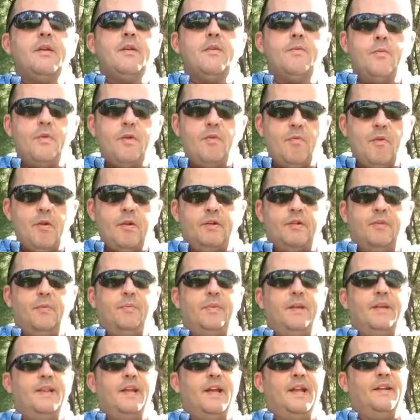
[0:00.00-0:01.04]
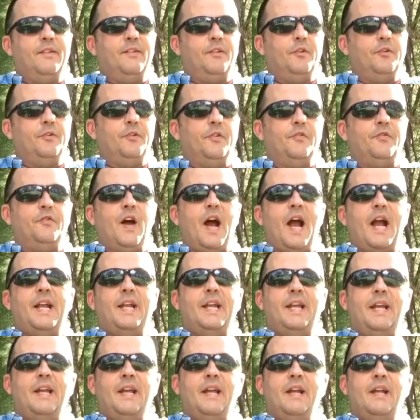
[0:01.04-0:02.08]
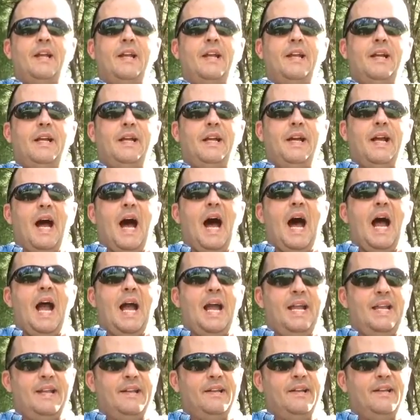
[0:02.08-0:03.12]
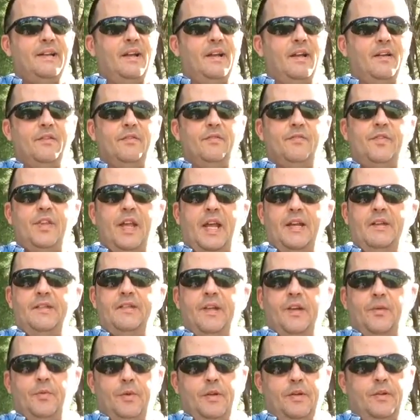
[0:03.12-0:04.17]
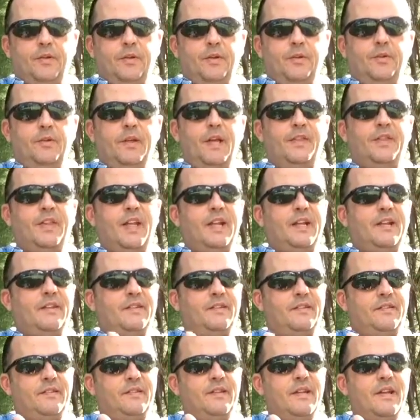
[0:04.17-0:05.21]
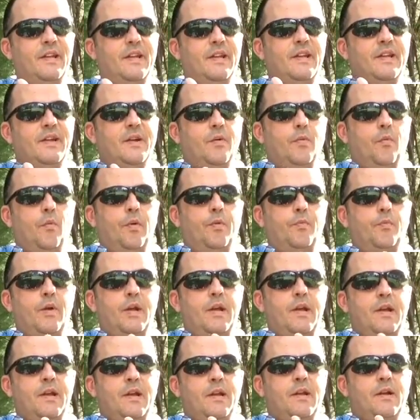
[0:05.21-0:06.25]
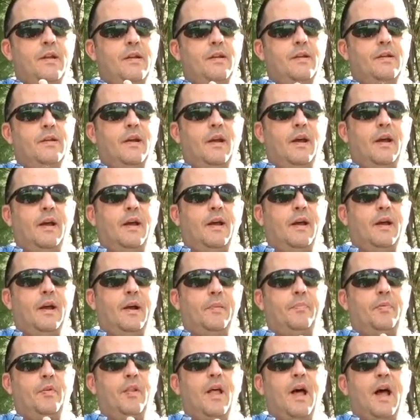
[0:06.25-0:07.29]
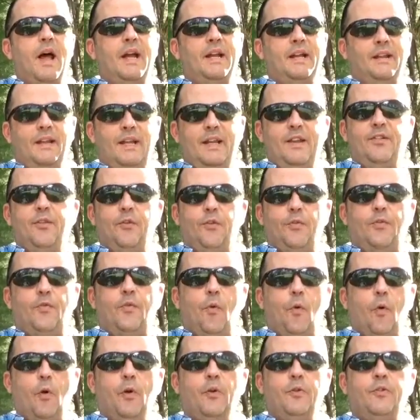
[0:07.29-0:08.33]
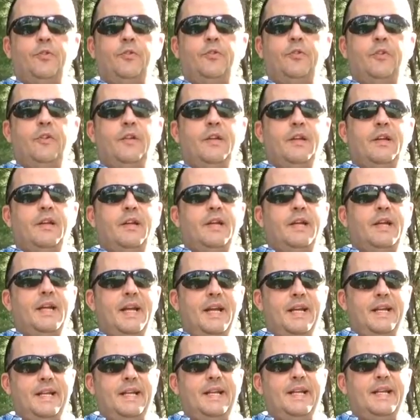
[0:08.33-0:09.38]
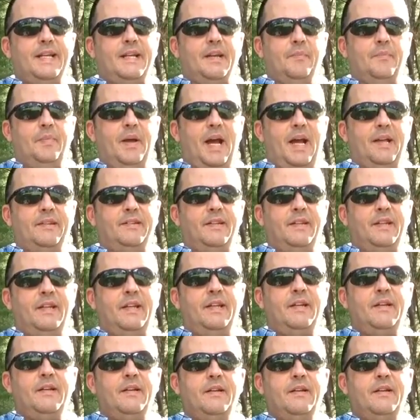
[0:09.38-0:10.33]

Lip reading: We want to be that as our defining guide of things that we do. I think when we apply lethal force in any capacity,